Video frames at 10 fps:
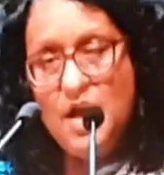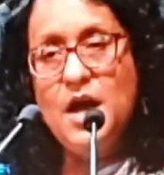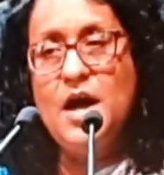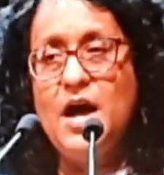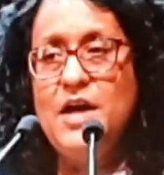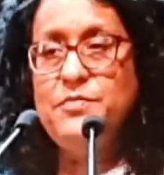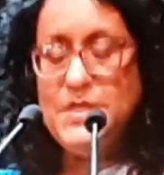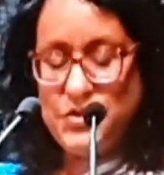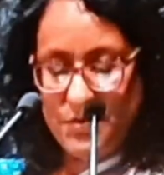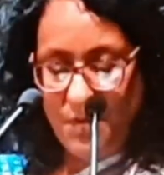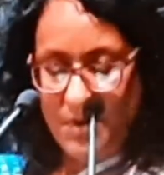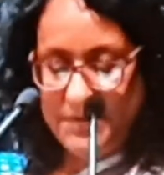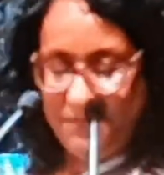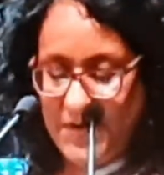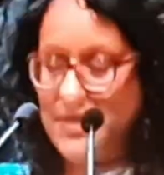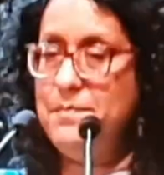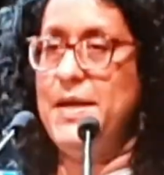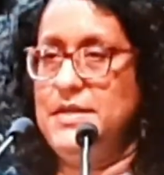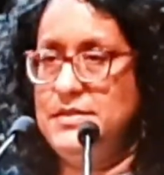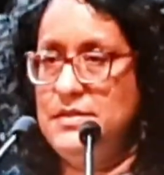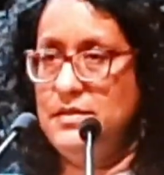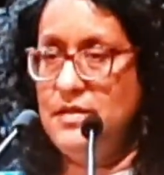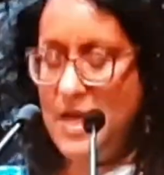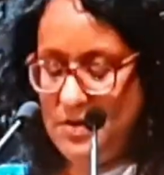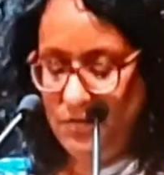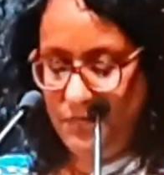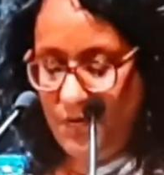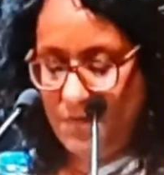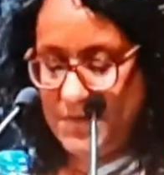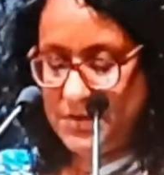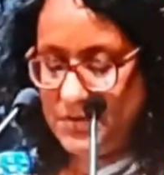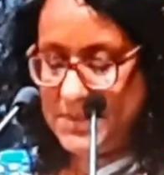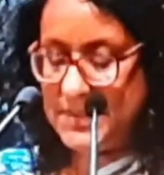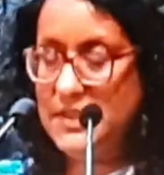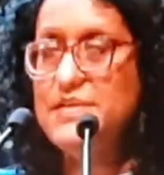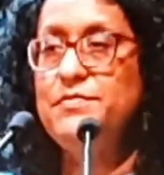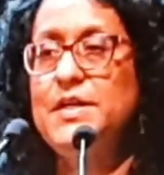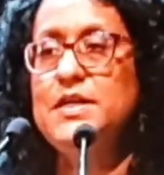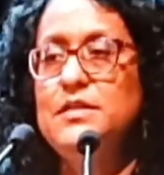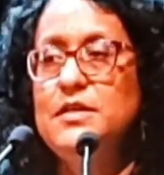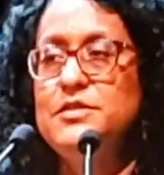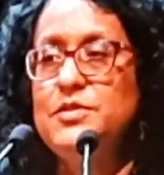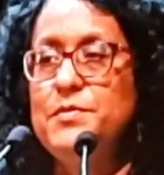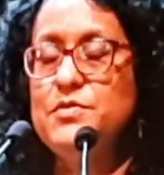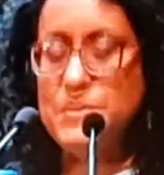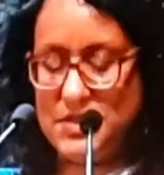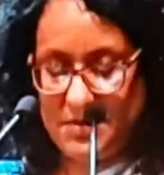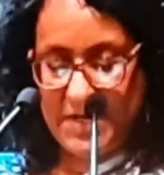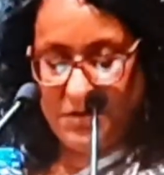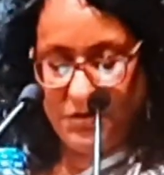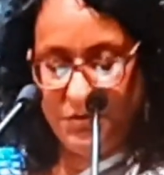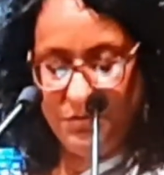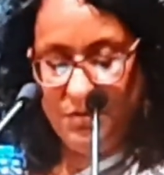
I wish you all the very best and look forward to the significant contributions that you,